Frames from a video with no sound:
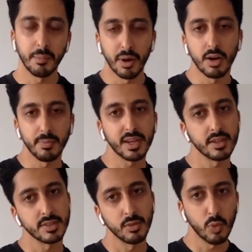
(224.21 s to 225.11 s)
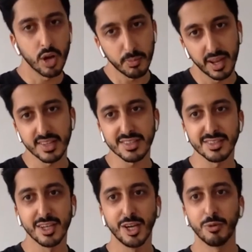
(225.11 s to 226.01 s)
in part because the
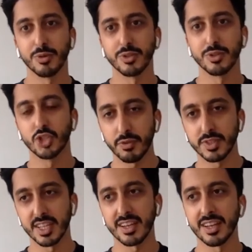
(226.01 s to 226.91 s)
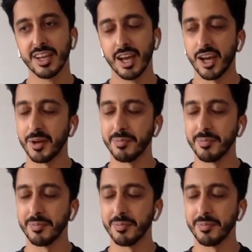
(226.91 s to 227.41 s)
workplace was shifting